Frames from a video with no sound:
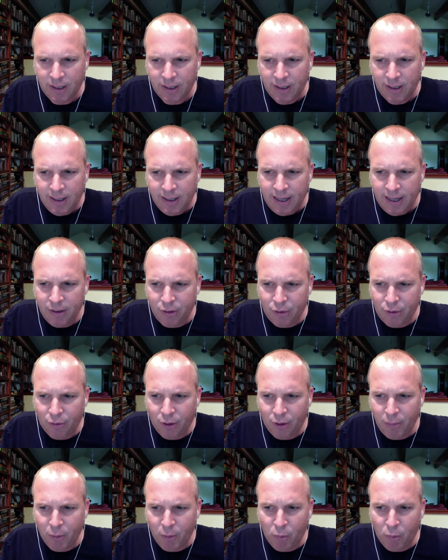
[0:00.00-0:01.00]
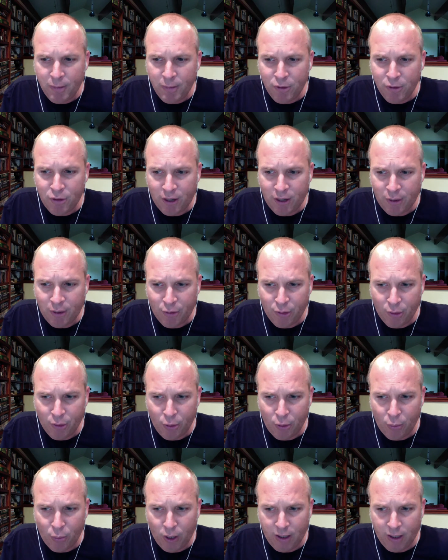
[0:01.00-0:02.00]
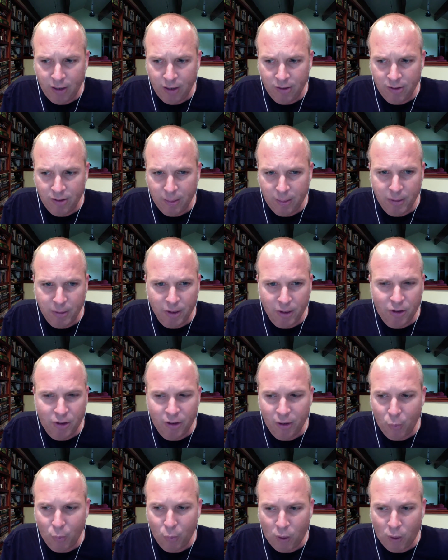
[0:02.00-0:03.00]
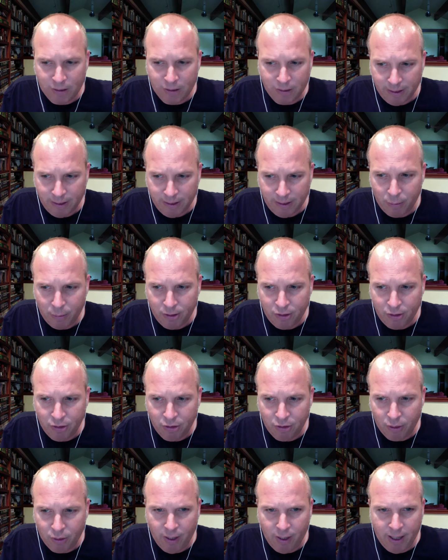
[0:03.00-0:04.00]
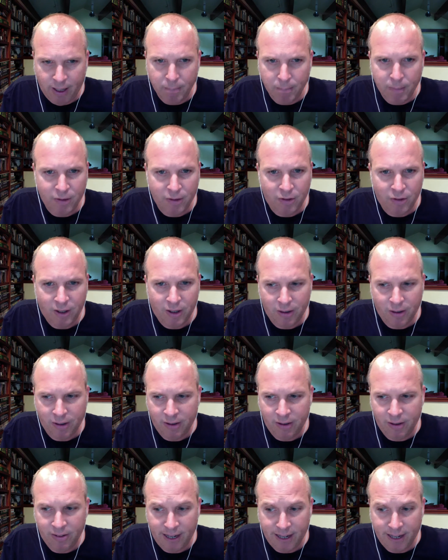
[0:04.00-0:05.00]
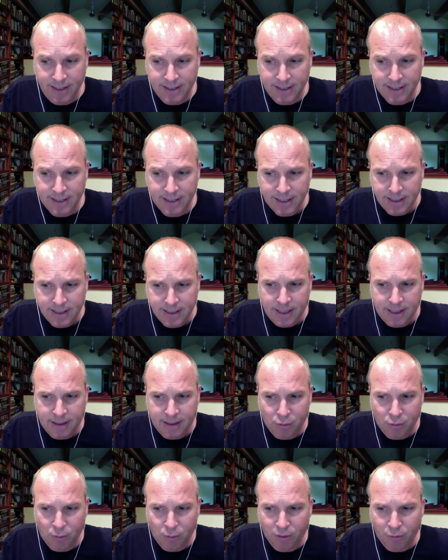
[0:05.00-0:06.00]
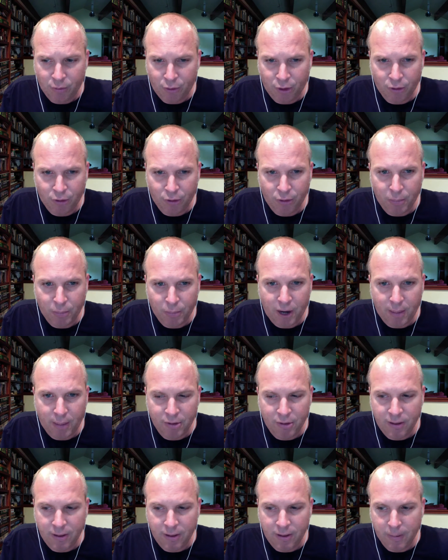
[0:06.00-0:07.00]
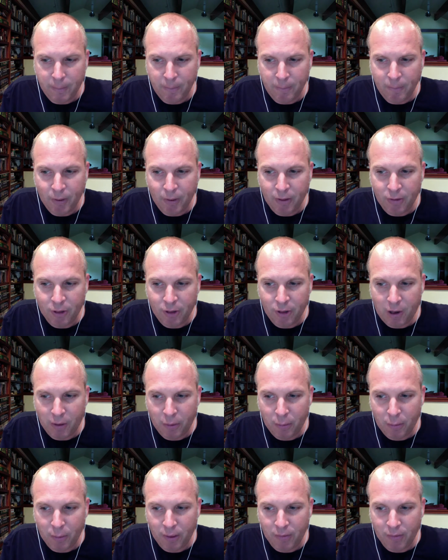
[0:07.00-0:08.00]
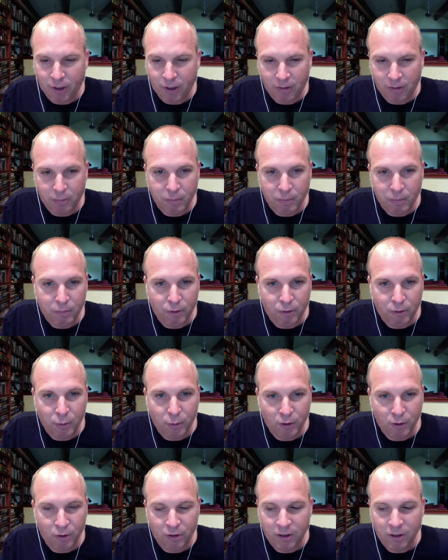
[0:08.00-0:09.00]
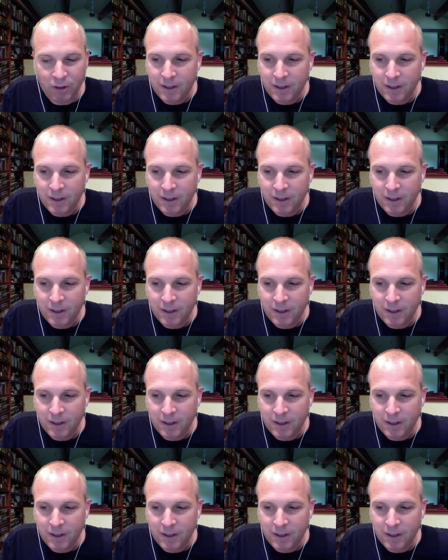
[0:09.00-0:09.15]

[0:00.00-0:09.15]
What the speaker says: And it's from the woman, Jennifer, who runs Military One Click, which is a great military site. So we'll give her some props here to all three of our viewers.